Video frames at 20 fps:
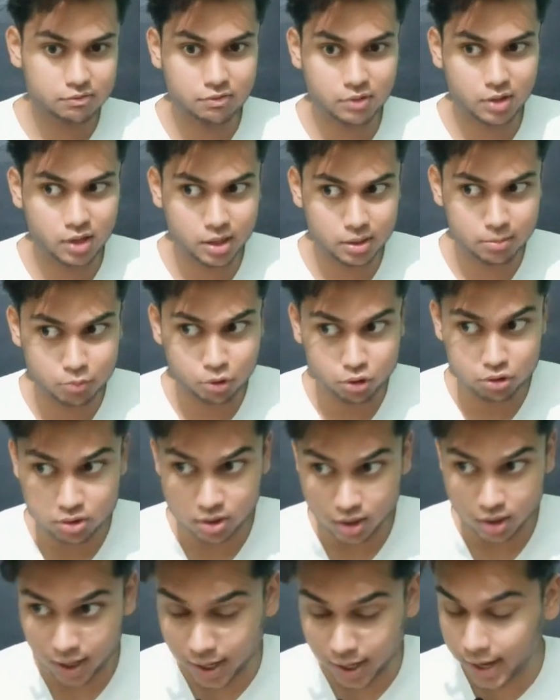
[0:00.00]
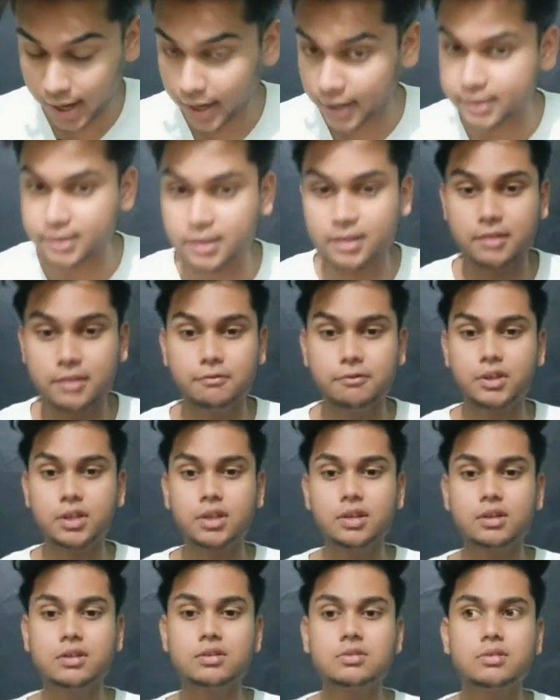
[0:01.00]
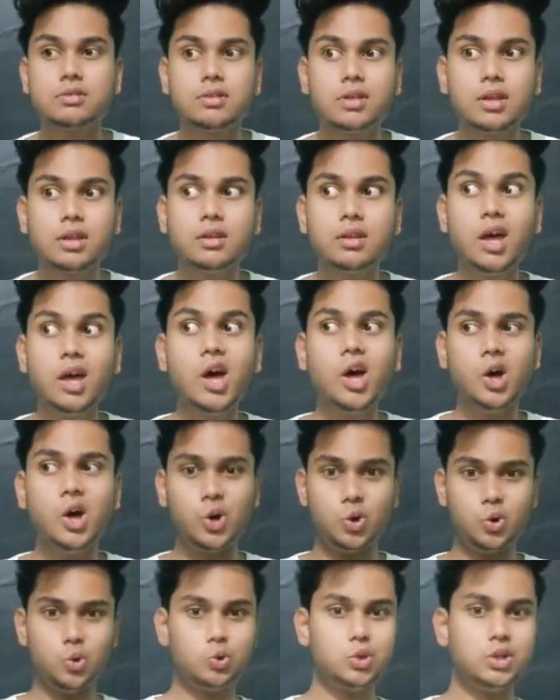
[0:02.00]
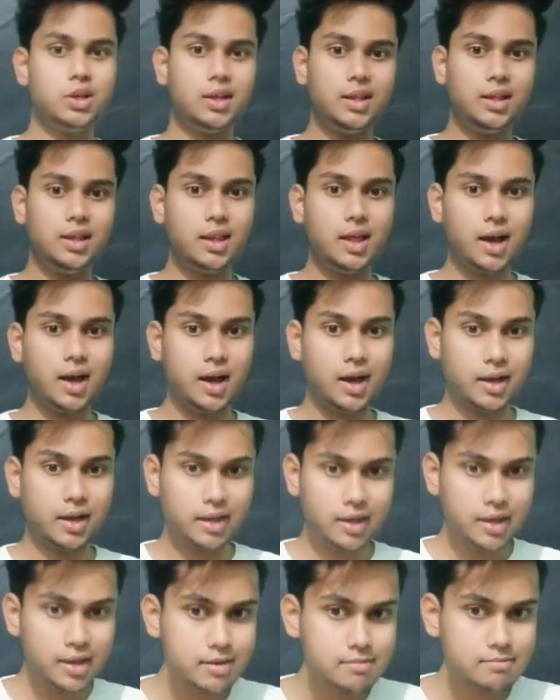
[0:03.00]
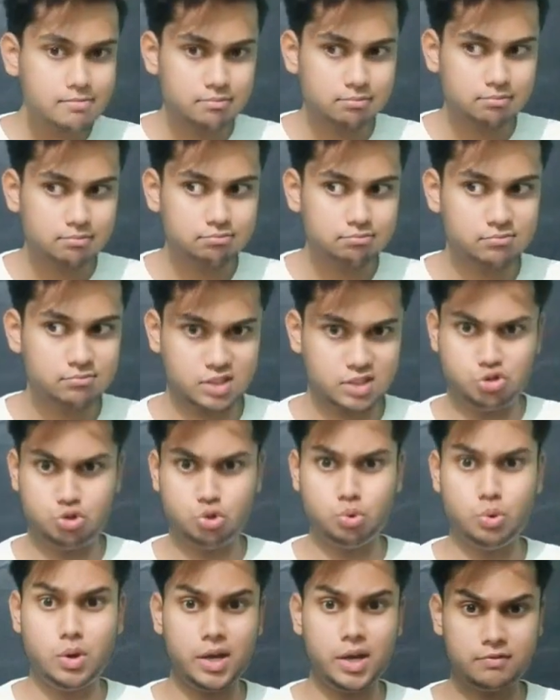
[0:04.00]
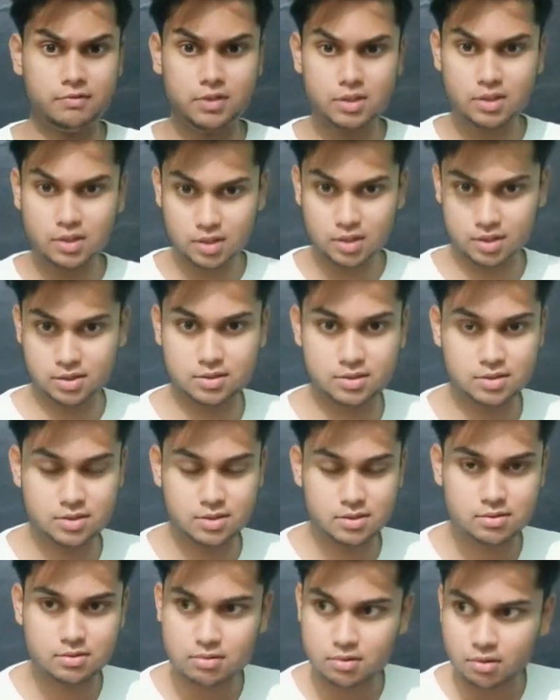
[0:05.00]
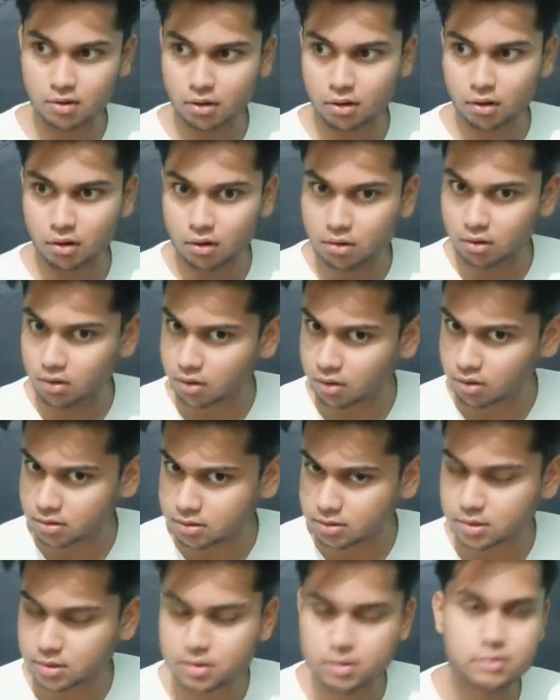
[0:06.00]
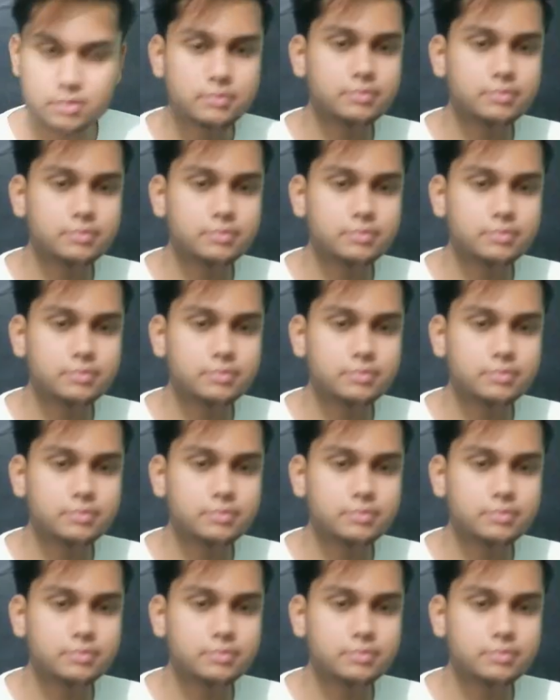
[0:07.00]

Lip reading: if I'm not the identification, then who the hell I am? Do I even exist or not?